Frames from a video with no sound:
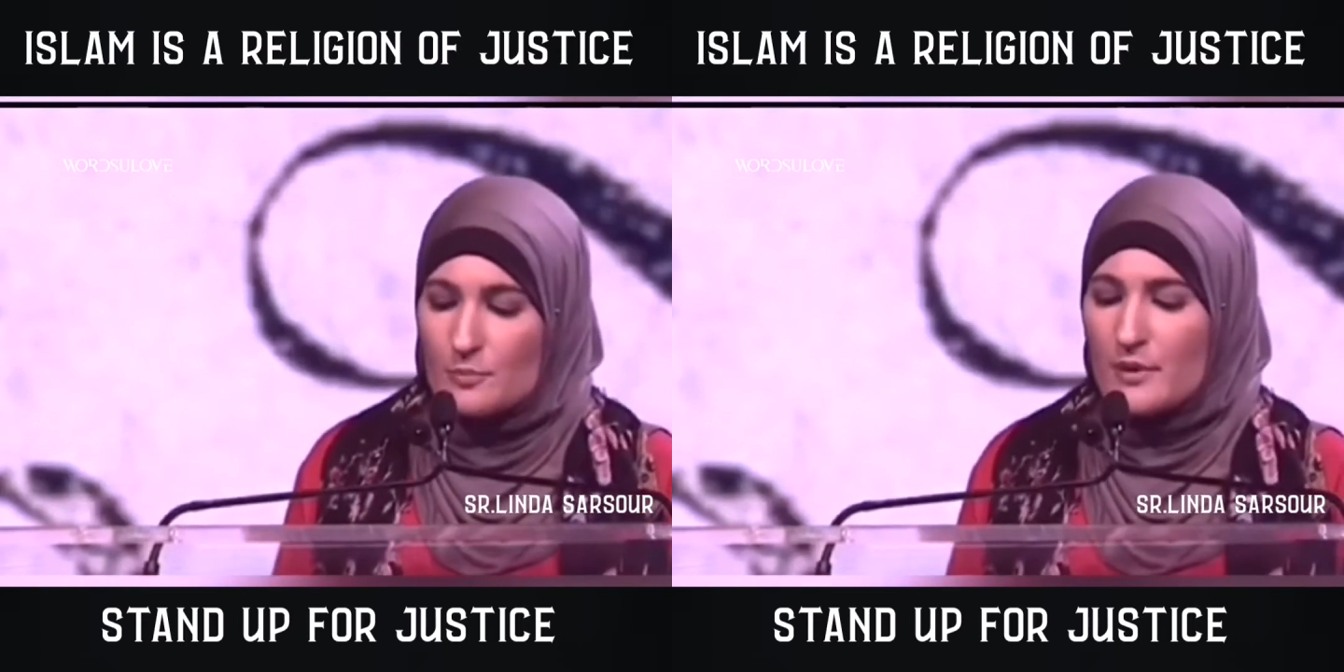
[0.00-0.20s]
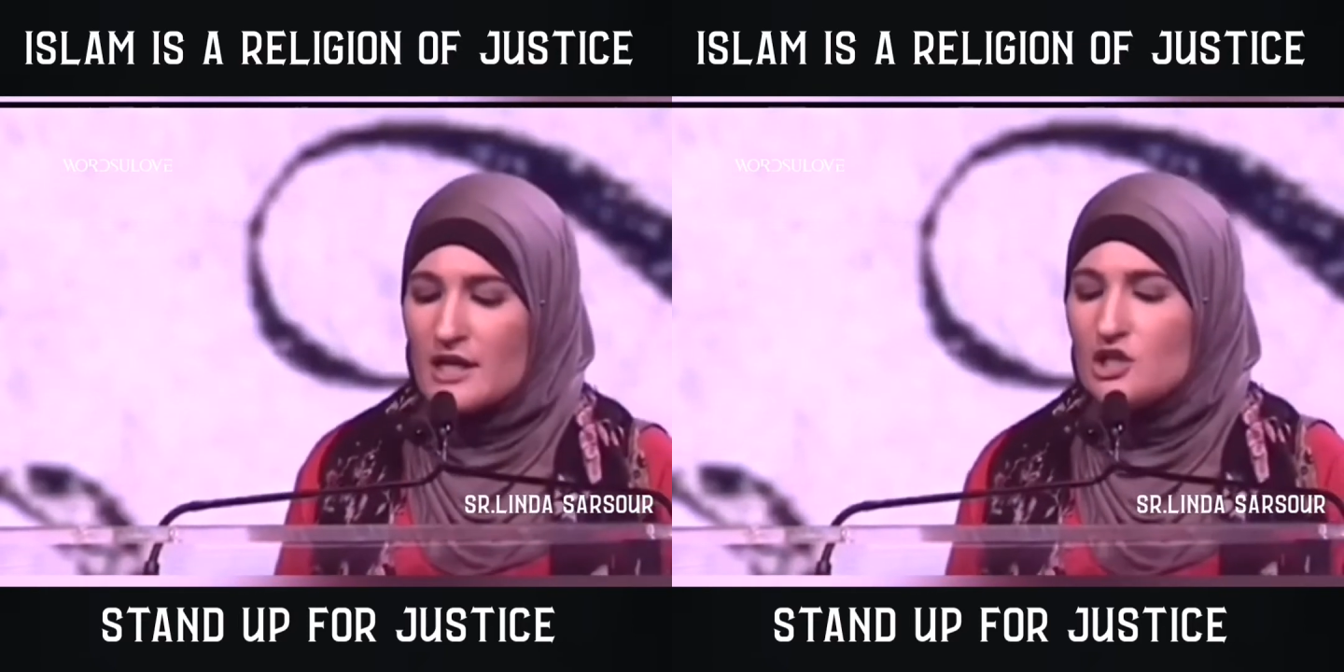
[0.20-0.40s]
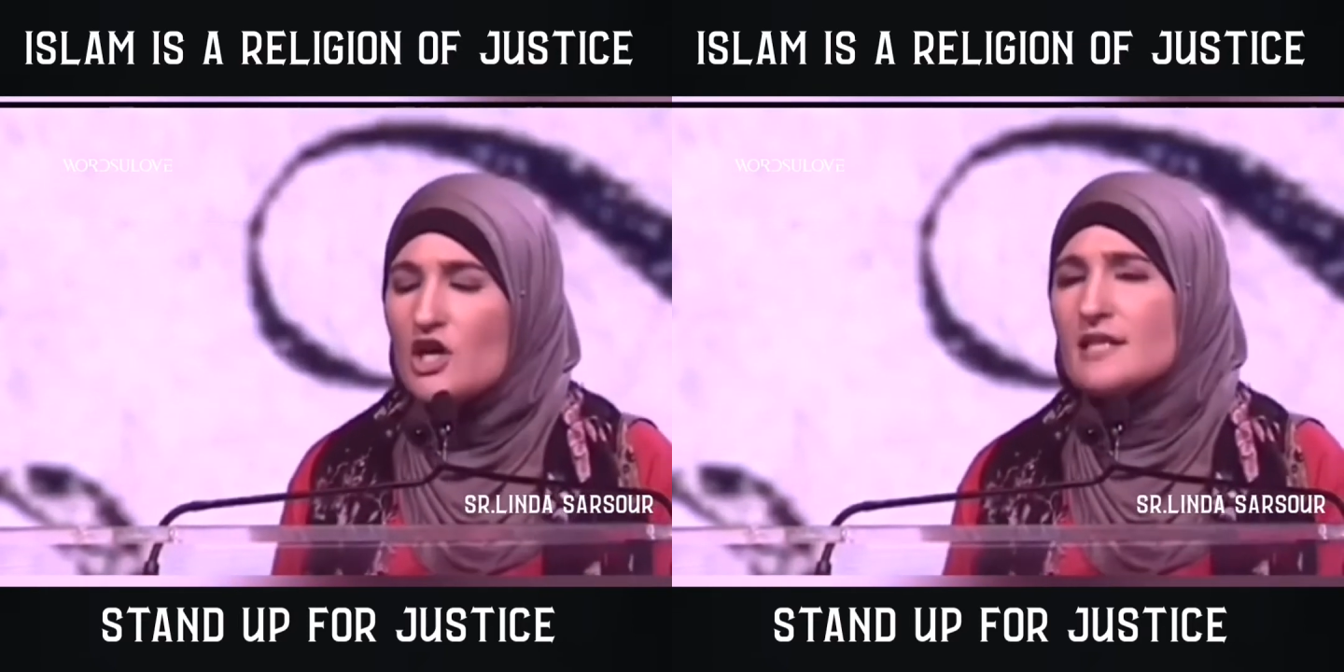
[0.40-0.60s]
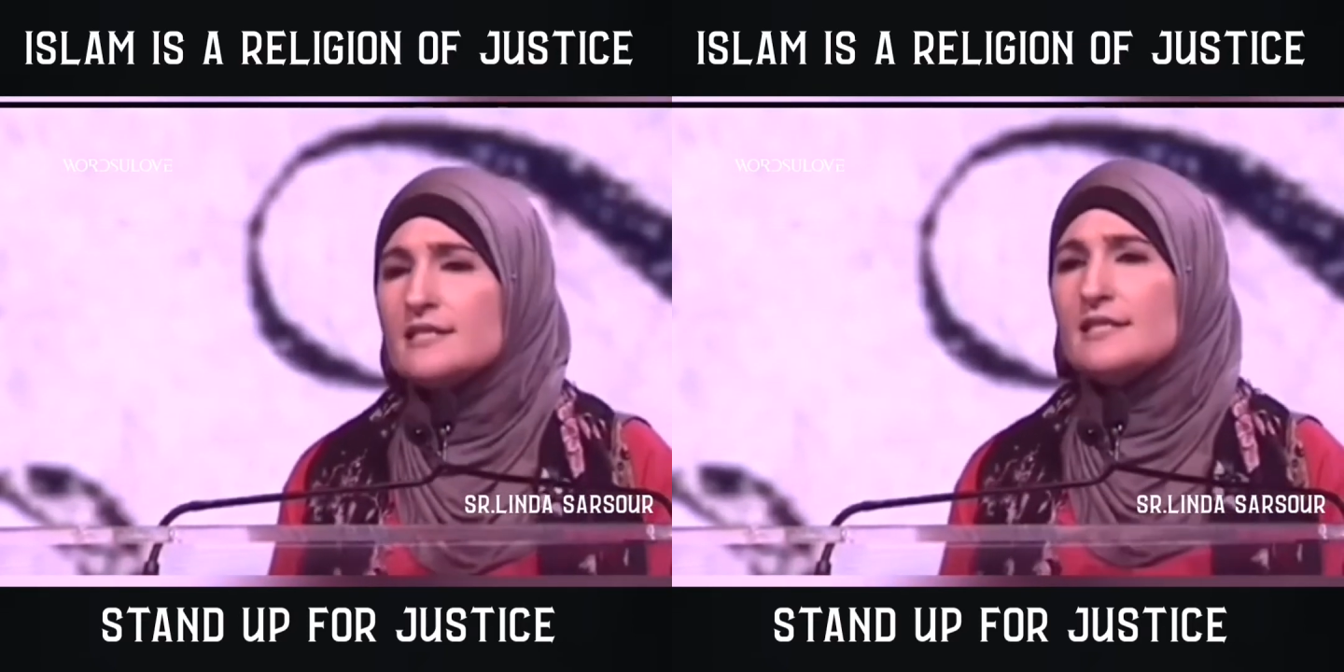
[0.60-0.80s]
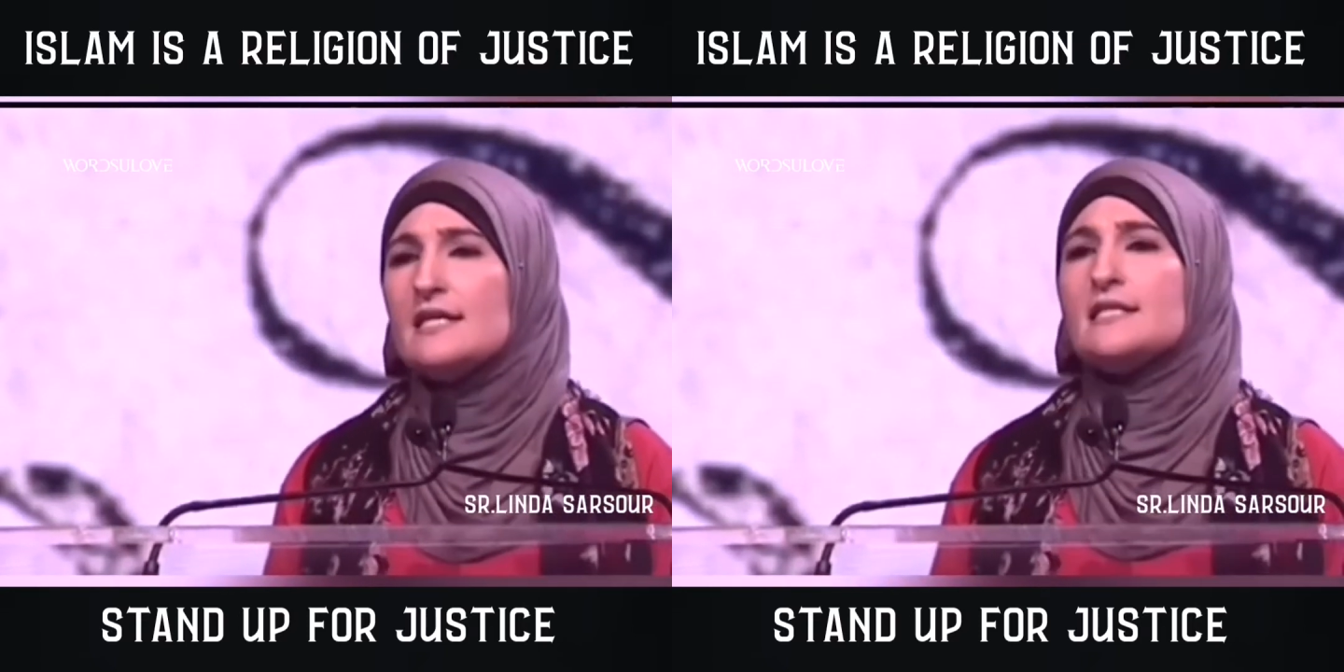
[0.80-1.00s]
to bring
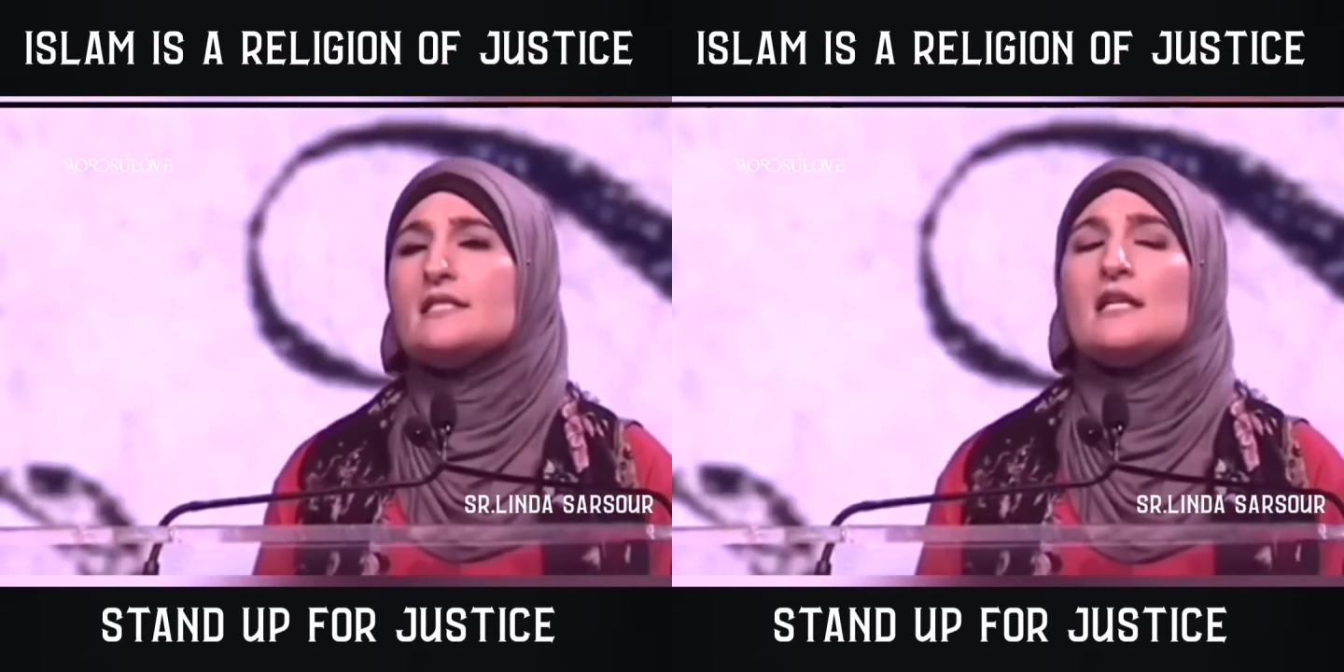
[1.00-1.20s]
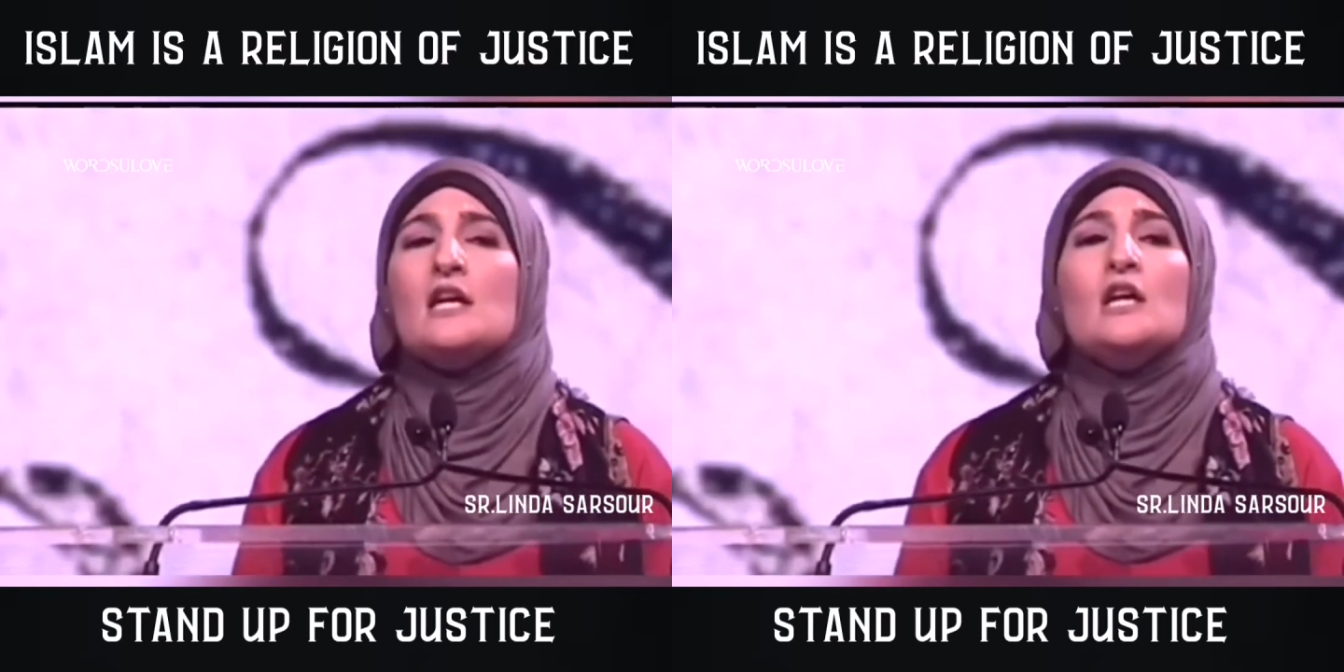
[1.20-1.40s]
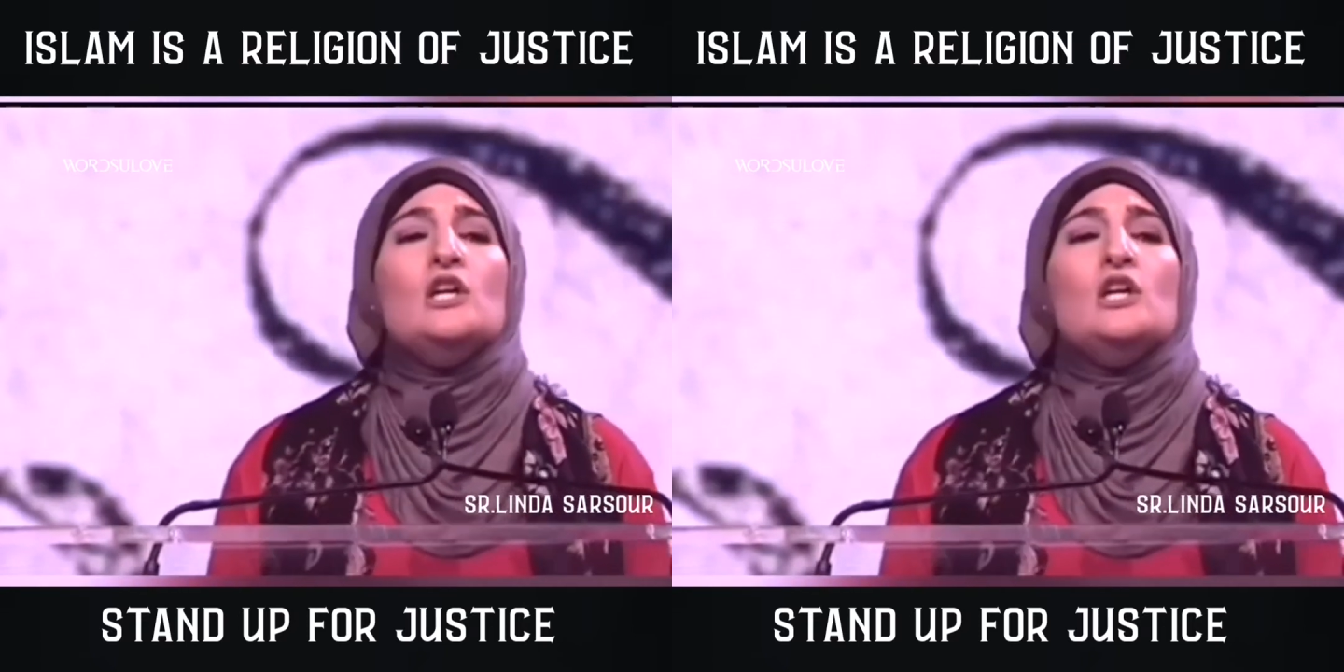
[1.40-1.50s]
justice